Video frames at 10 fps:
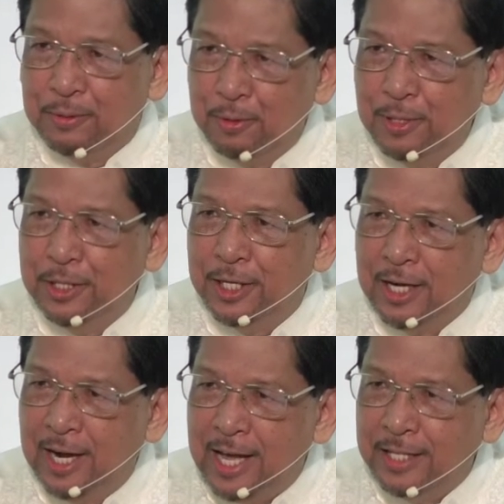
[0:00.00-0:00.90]
Truly the
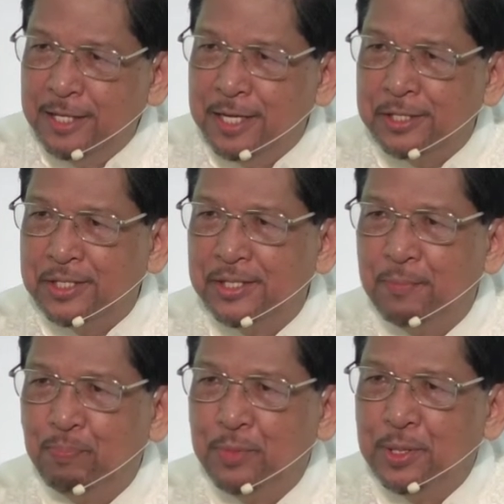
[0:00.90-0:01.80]
gladness
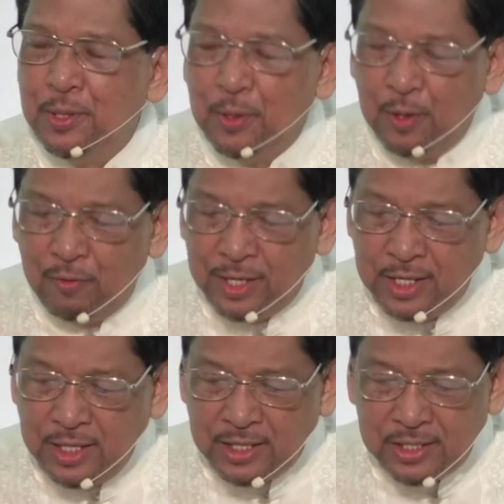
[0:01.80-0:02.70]
of an
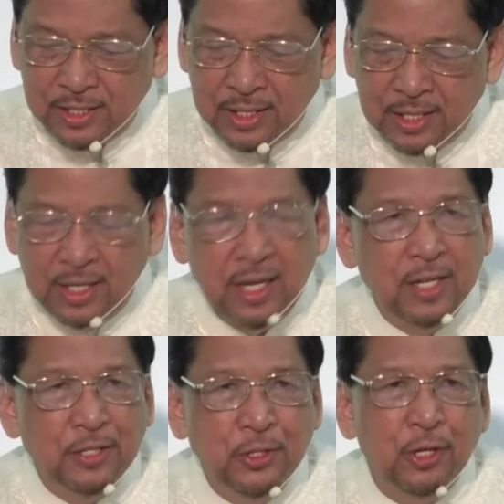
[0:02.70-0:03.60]
Easter
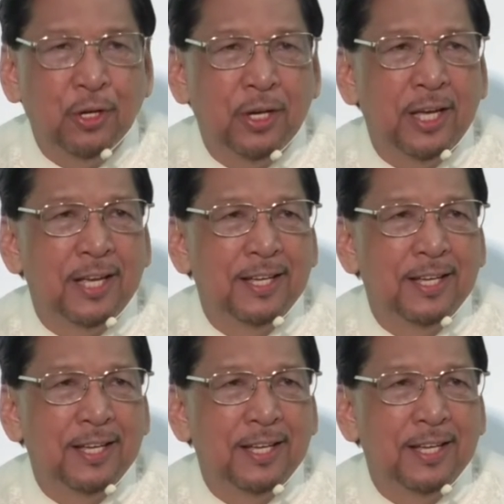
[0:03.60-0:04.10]
joy.